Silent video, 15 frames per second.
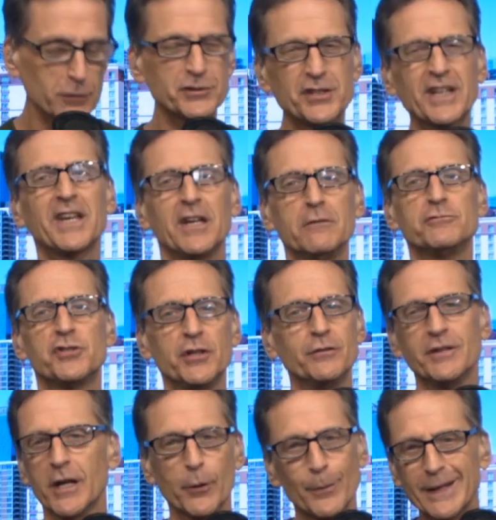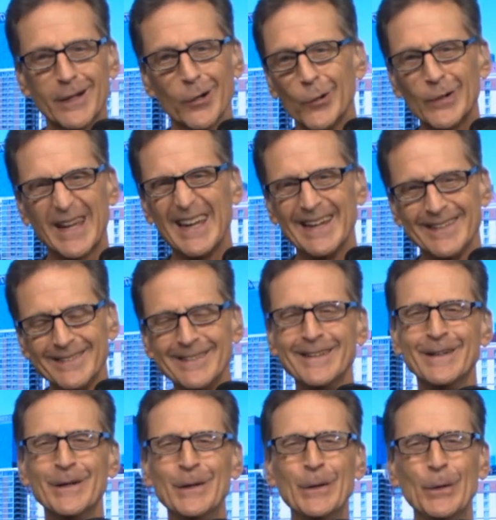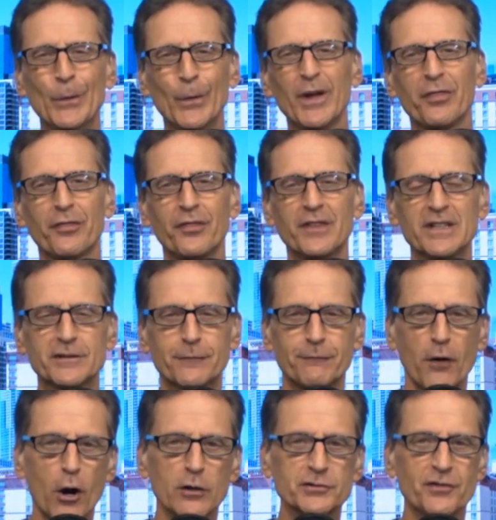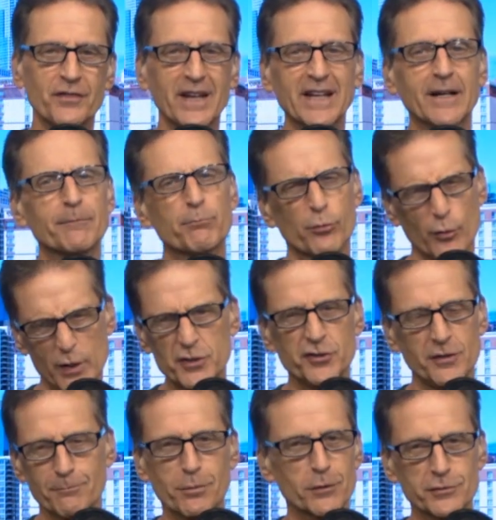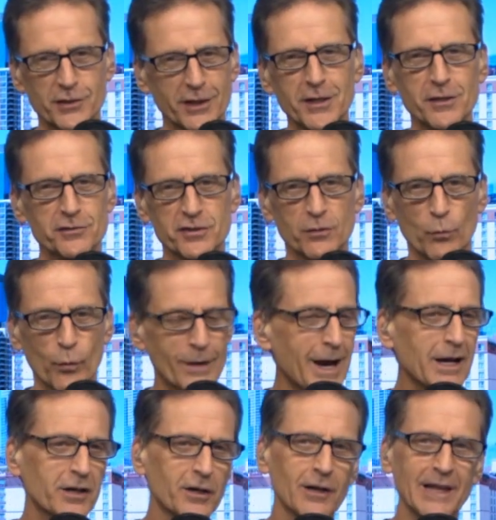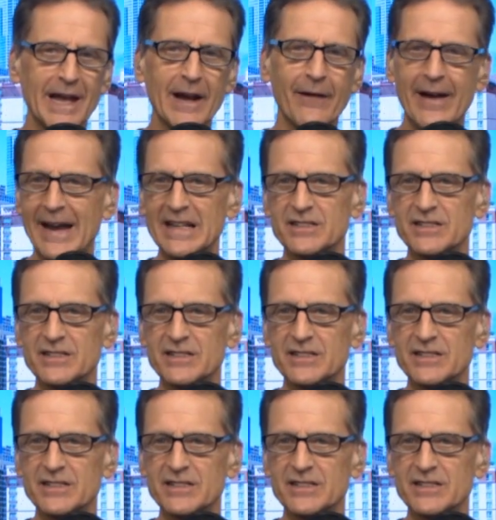persecute you. And here we go again with this false thing of Christian persecution. We're not going to lay our